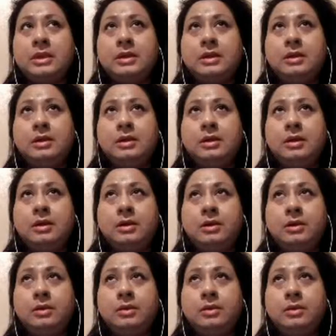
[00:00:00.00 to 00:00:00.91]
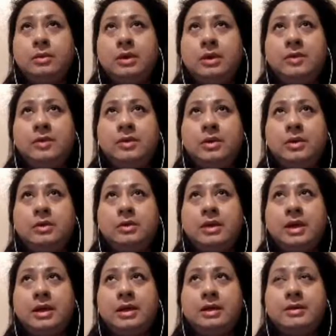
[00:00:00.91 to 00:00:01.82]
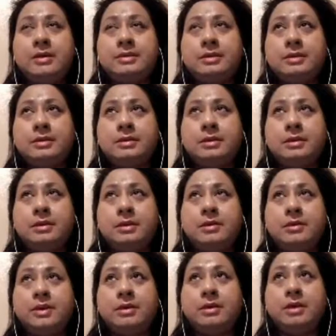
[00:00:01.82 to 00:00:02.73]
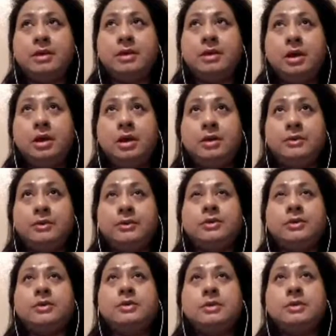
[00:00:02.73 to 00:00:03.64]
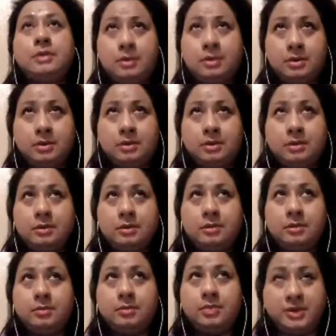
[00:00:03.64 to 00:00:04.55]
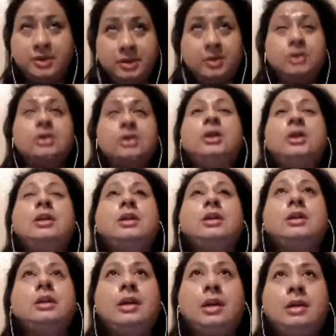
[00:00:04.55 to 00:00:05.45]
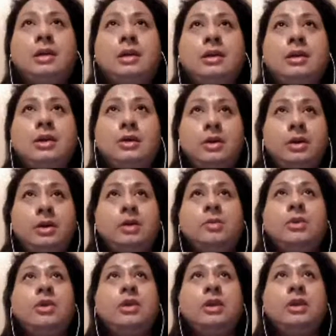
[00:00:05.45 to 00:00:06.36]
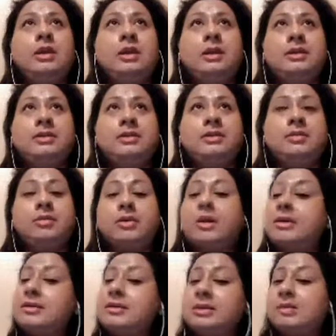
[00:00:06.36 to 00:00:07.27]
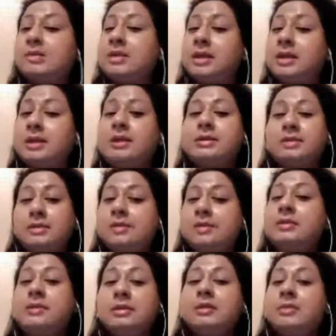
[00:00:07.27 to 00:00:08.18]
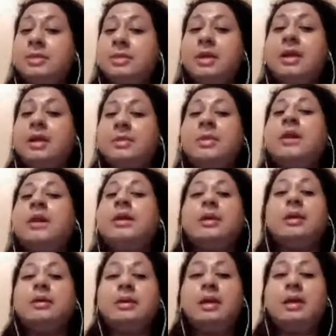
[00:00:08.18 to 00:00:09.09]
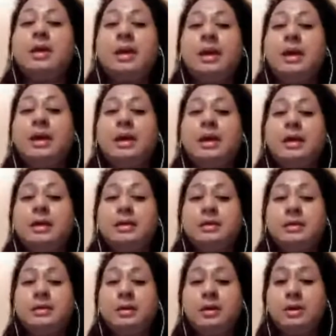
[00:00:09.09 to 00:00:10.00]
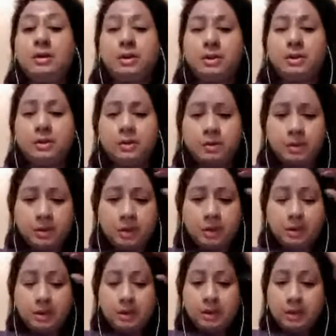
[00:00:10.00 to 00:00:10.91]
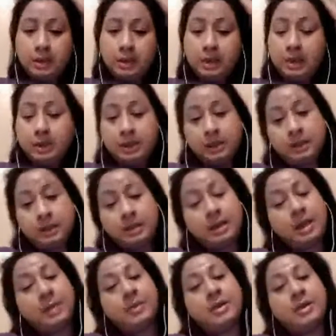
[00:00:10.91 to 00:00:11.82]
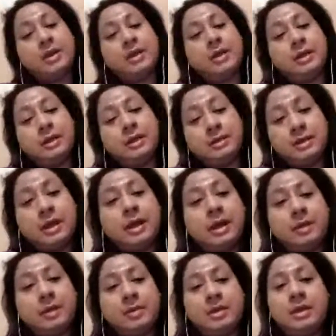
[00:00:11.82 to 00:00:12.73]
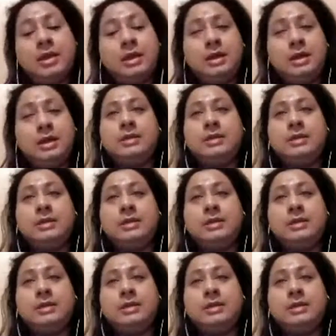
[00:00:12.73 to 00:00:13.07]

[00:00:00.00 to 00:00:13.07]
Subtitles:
you know, even though Daddy's in a very loved position and, you know, in a community that has embraced him, Daddy's still a black man, and, you know, anything could happen at any time, and he needs